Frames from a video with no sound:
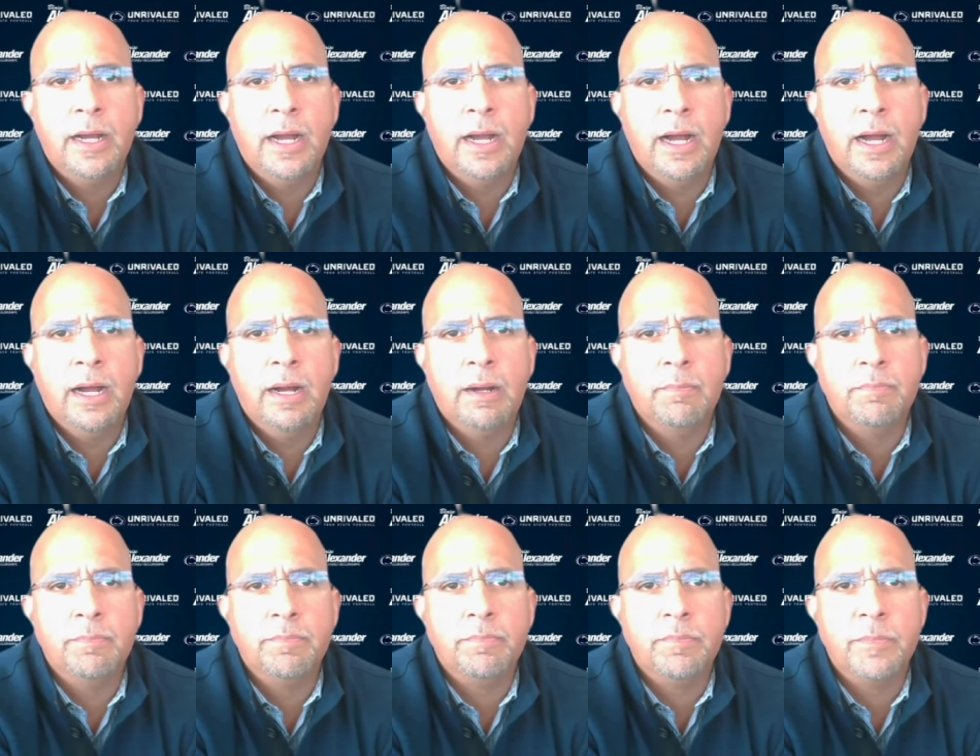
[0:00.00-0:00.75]

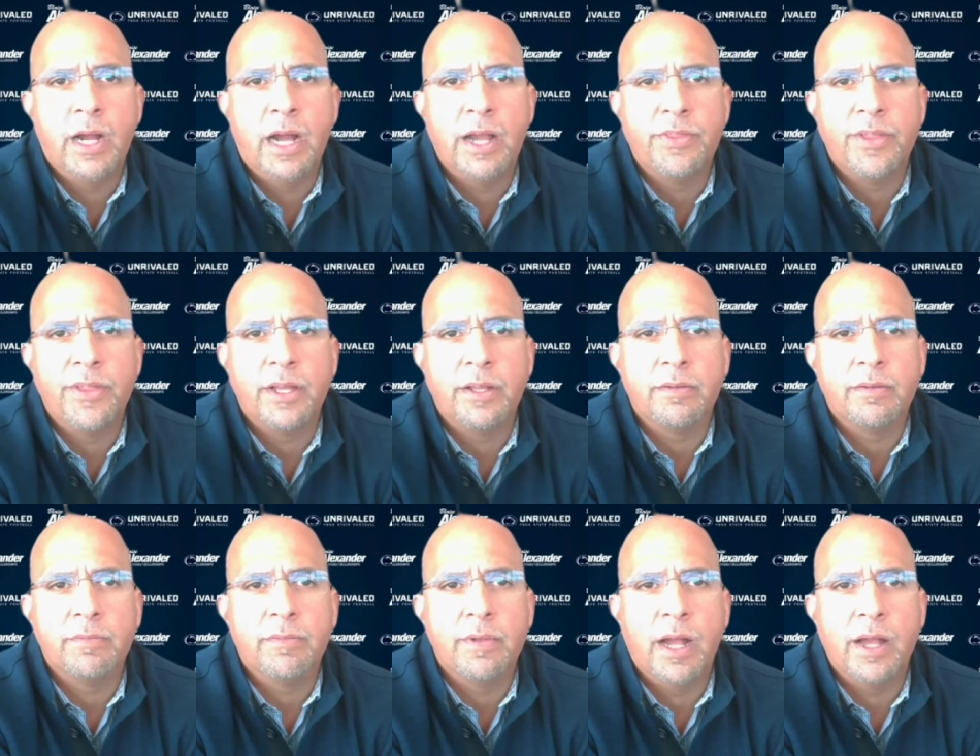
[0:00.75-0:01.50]
I
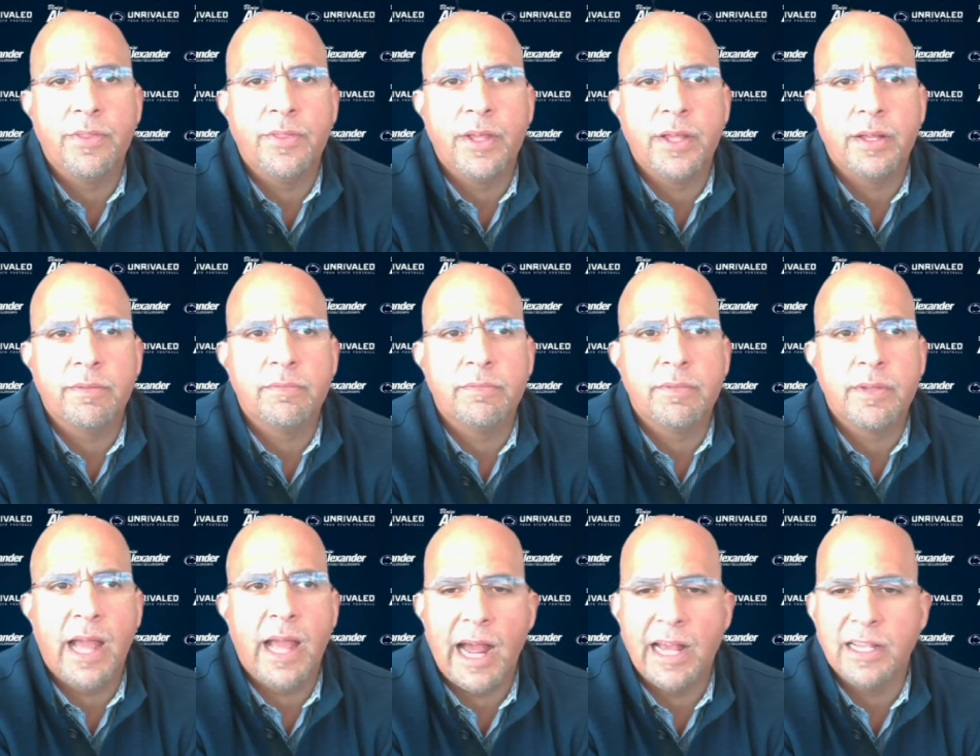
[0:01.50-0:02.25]
think
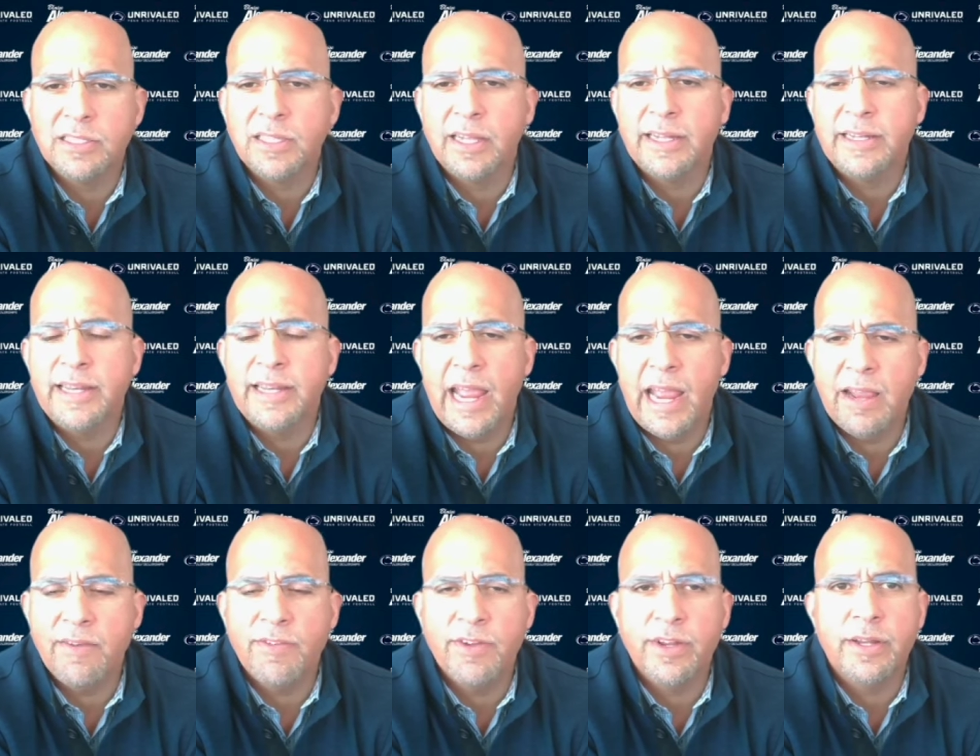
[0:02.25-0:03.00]
guys like
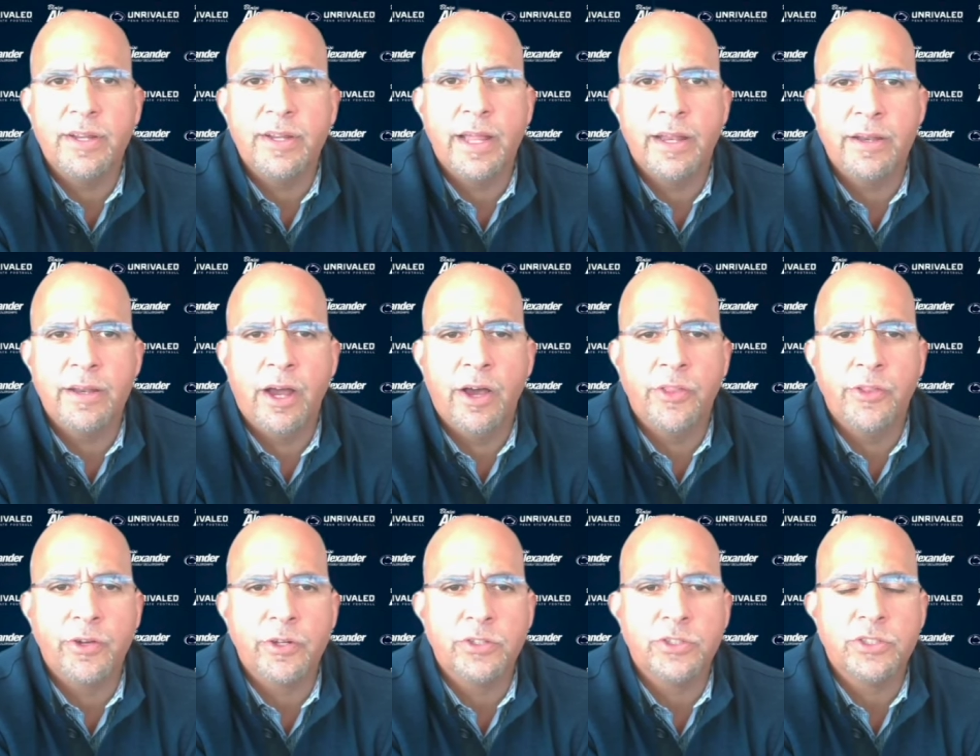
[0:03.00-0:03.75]
David and
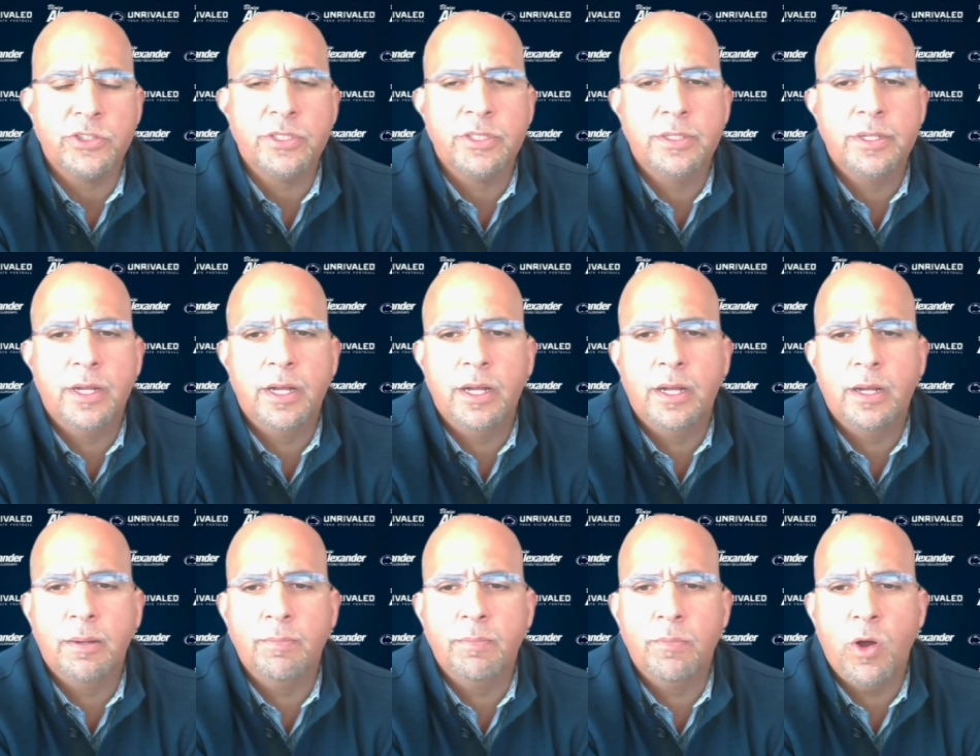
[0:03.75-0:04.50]
others,
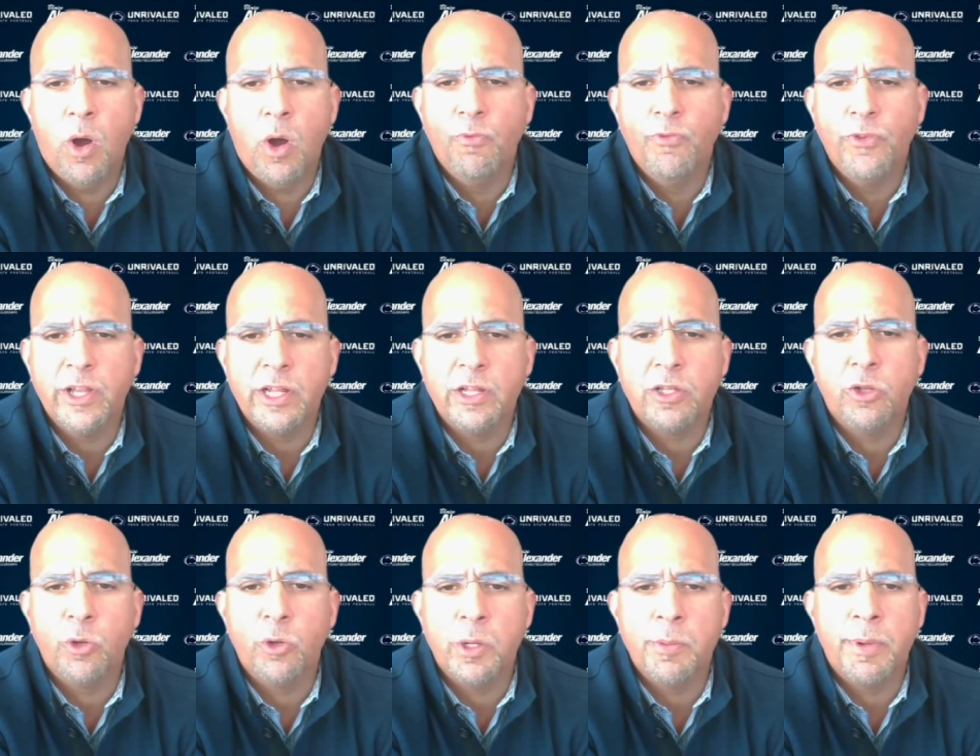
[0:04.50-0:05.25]
hopefully
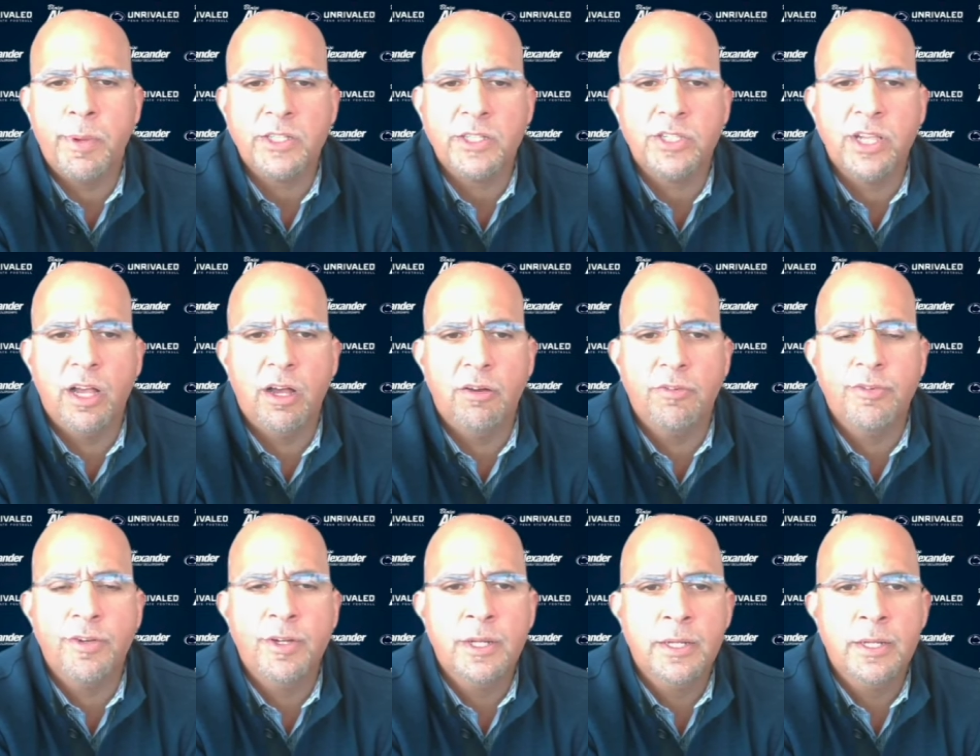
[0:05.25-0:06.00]
including
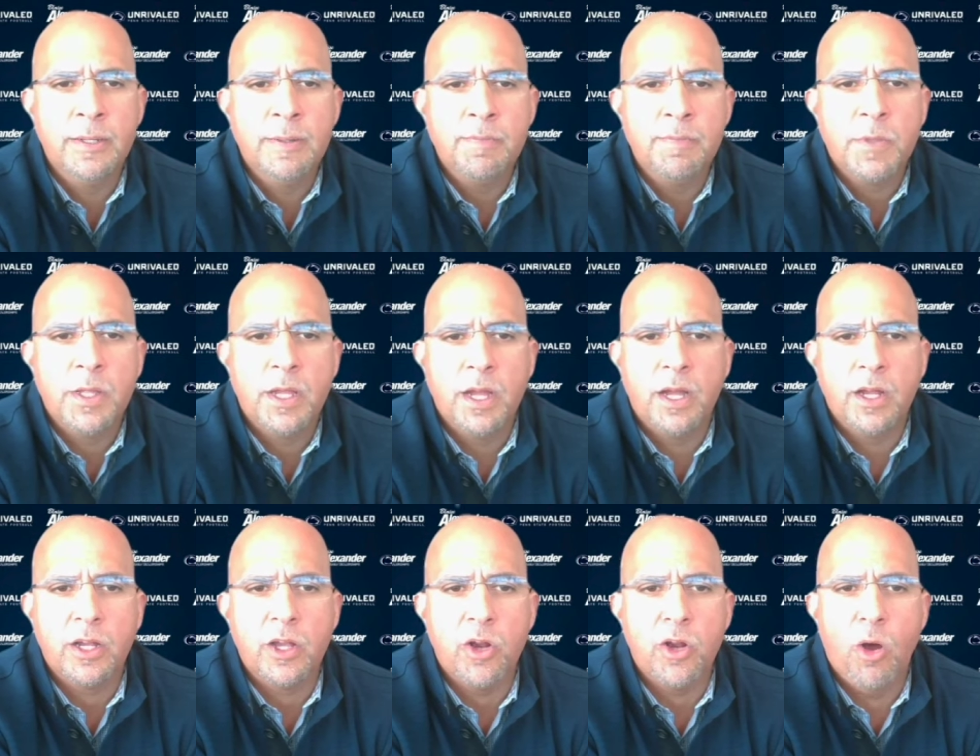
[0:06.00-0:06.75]
myself,
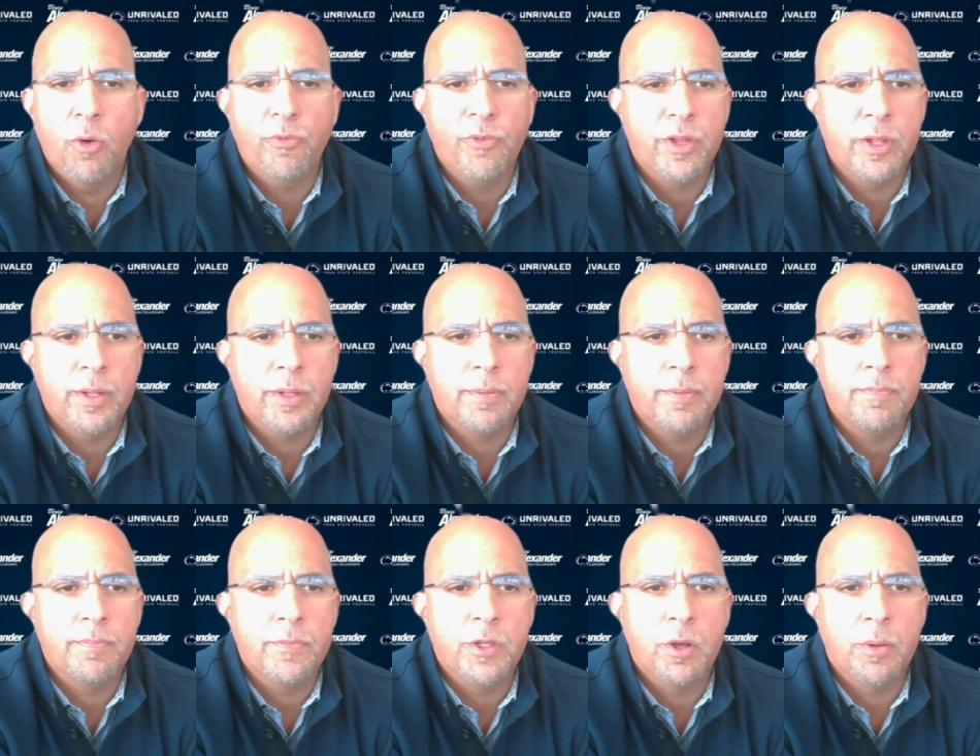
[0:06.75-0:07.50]
can hopefully,
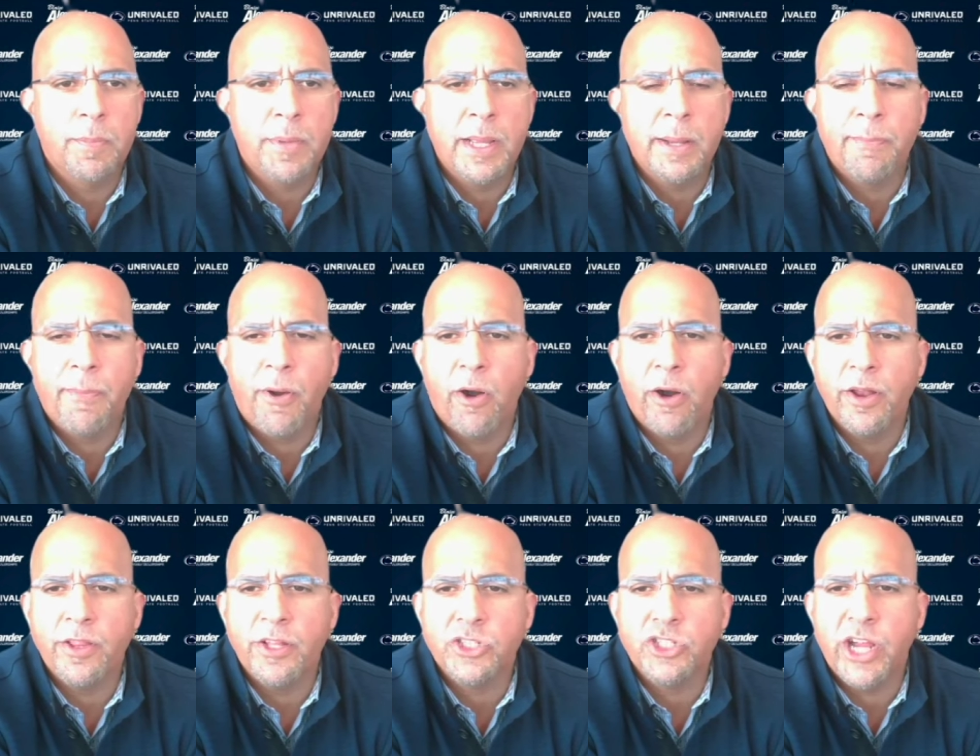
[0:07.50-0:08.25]
you know, be a part
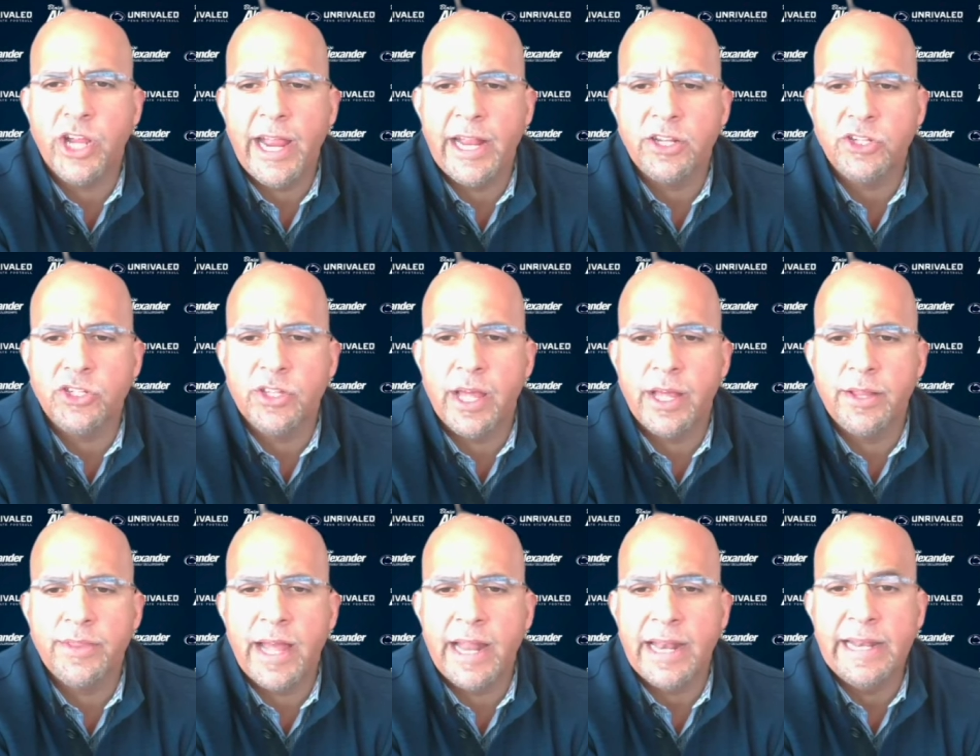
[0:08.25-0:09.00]
of the change
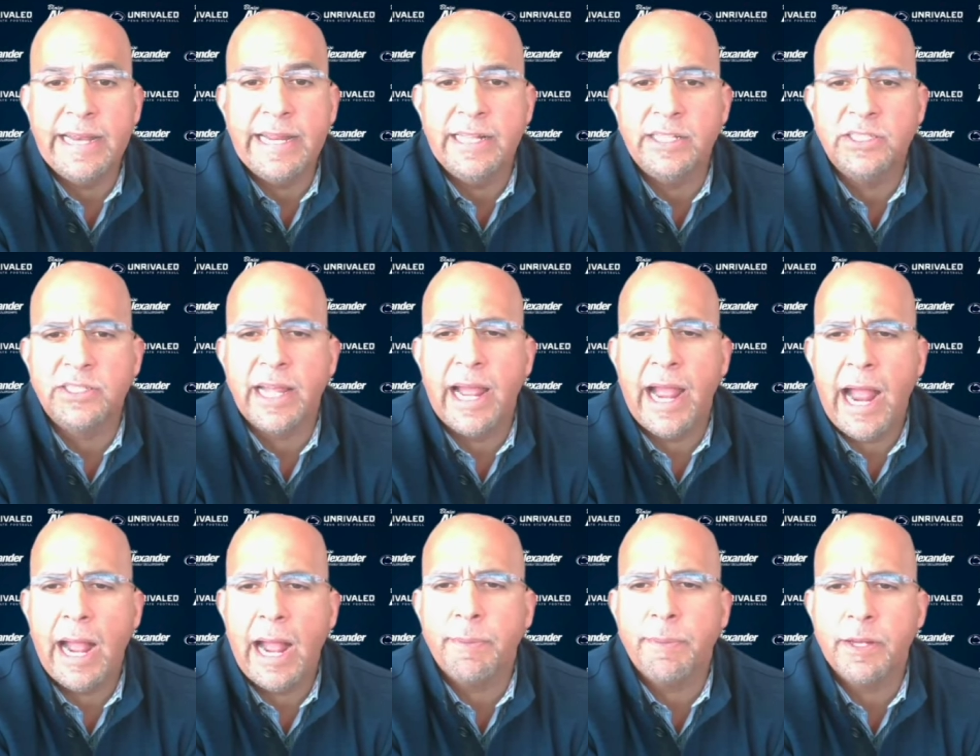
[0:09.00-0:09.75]
that needs to
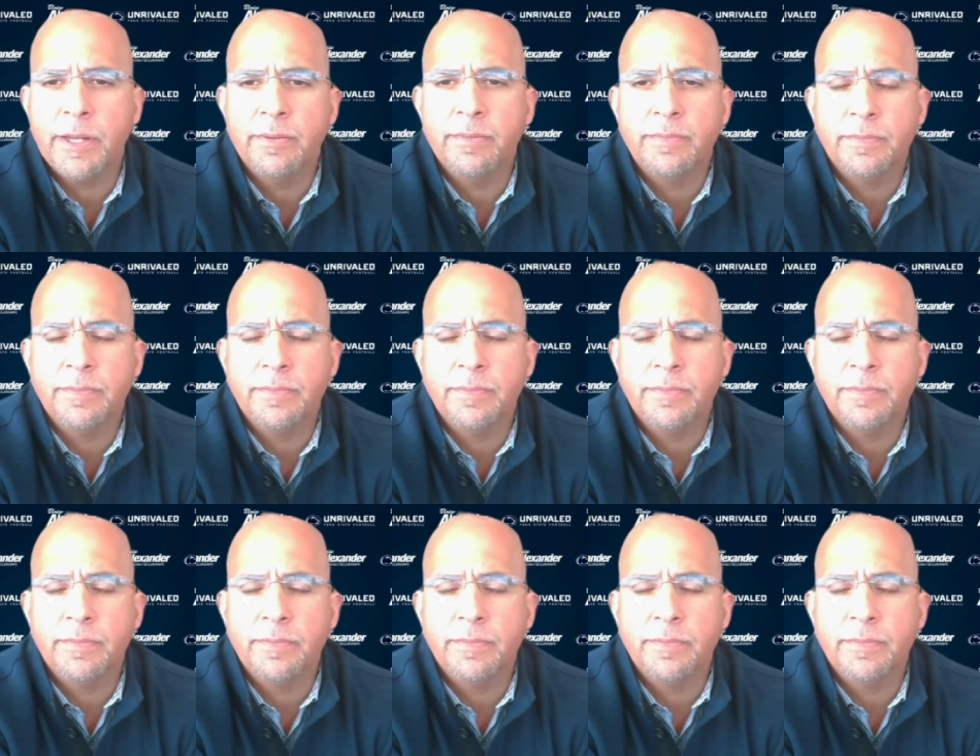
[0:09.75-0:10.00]
happen.